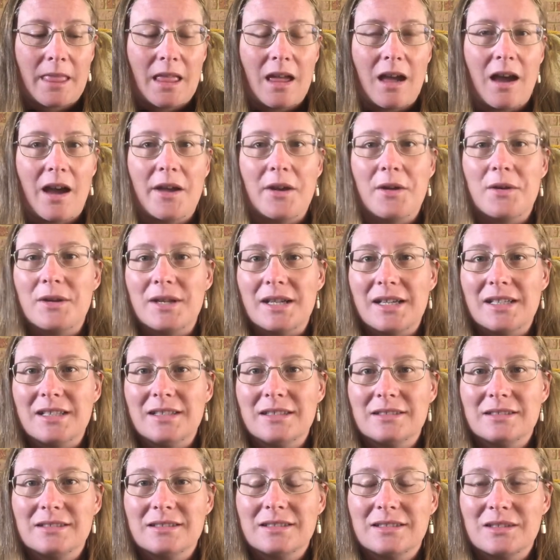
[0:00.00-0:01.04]

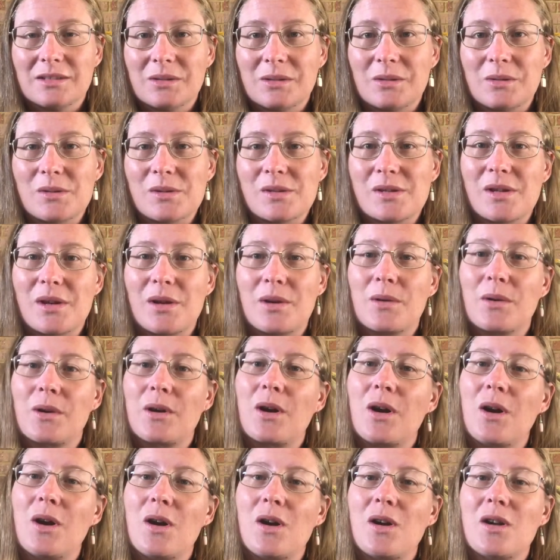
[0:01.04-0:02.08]
Iona also
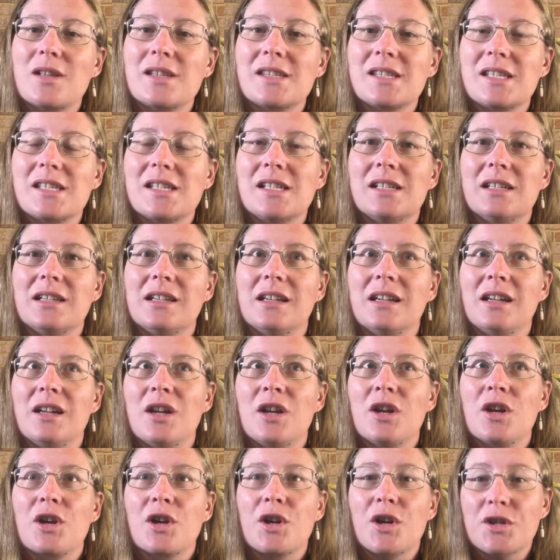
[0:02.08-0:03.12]
got
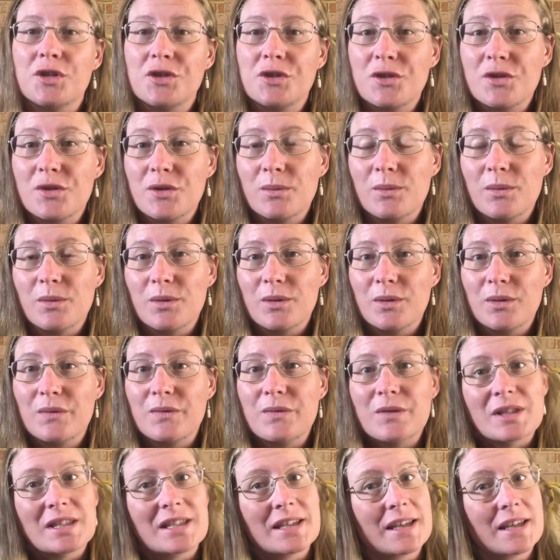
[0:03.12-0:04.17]
Coach's Award
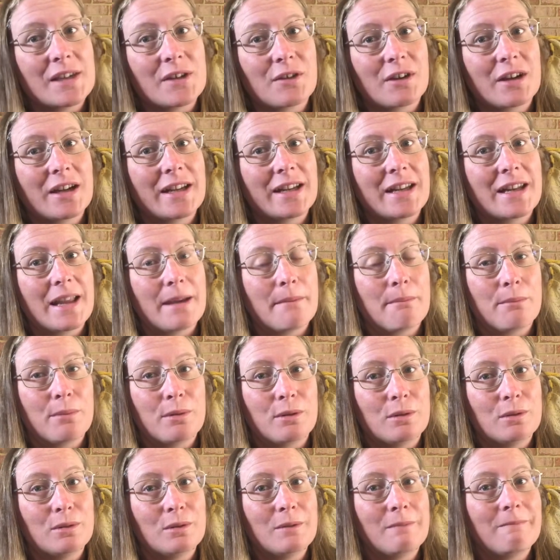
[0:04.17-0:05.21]
for D grade
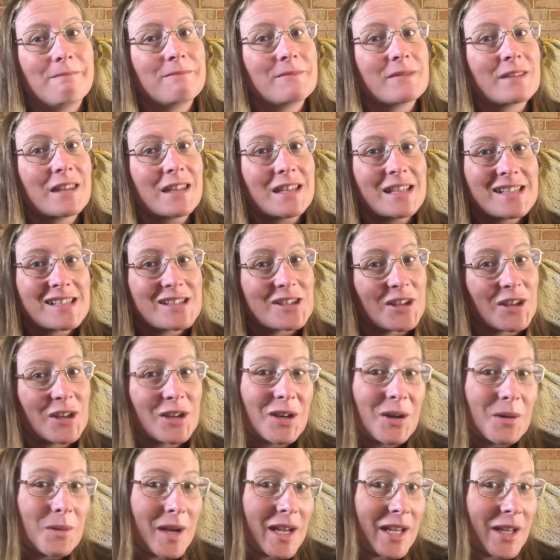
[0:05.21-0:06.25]
netball. So
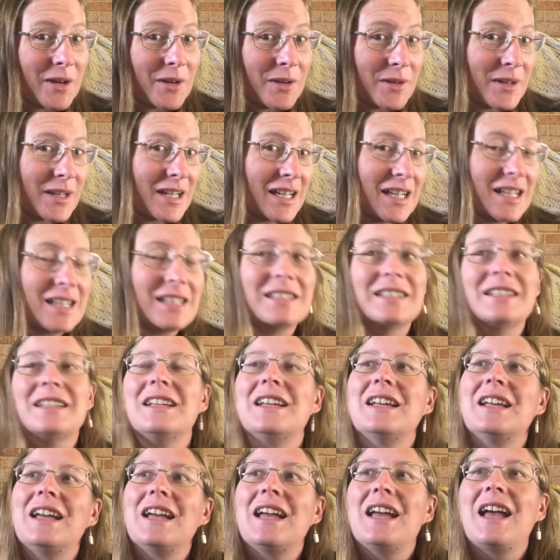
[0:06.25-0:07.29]
go Iona.
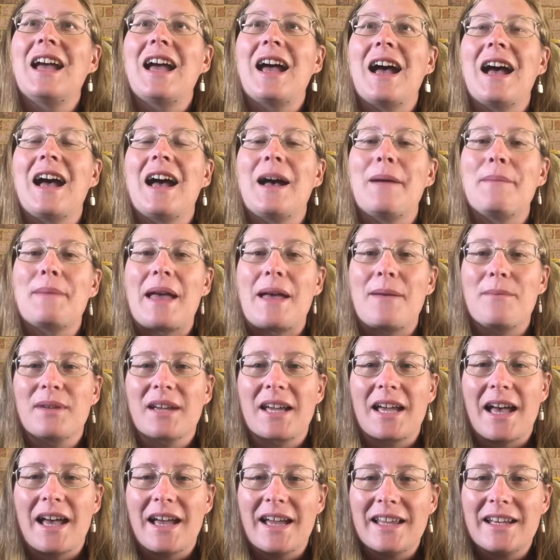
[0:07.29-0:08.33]
And
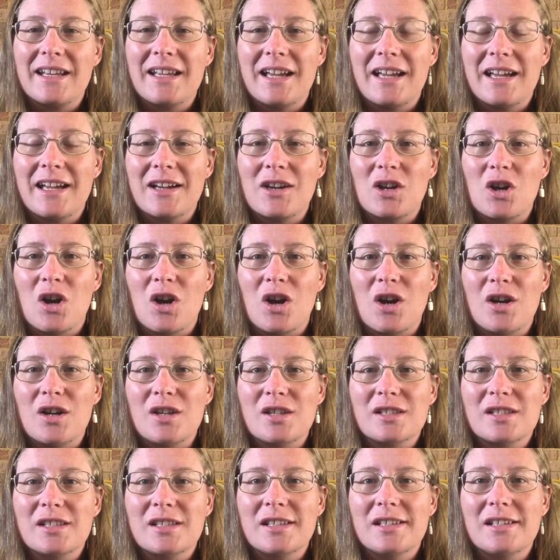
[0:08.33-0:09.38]
Michaela
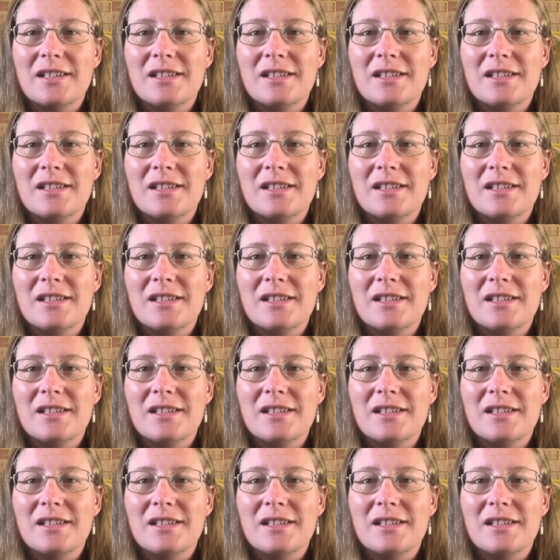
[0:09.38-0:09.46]
got